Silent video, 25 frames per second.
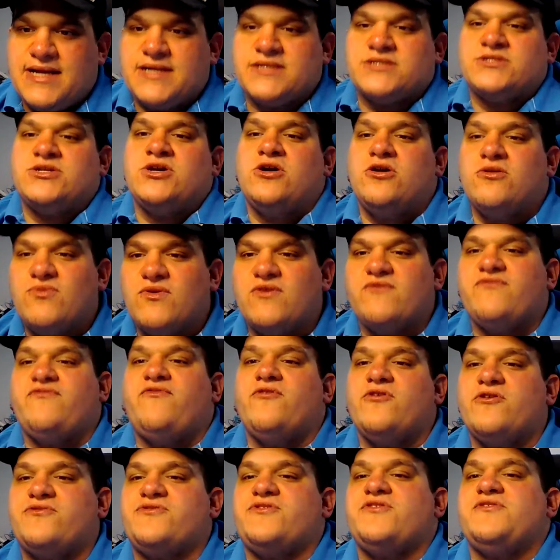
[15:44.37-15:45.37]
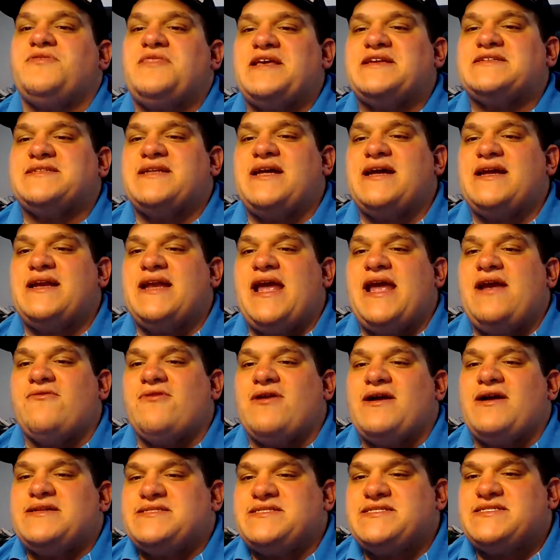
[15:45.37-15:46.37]
October 4th, 2009
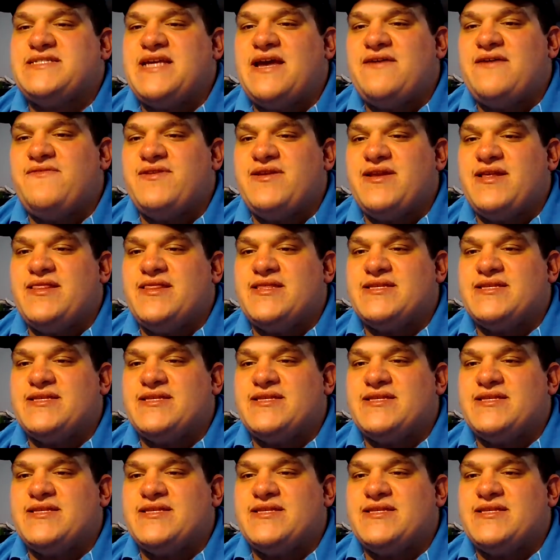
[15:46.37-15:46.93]
A-Rod 7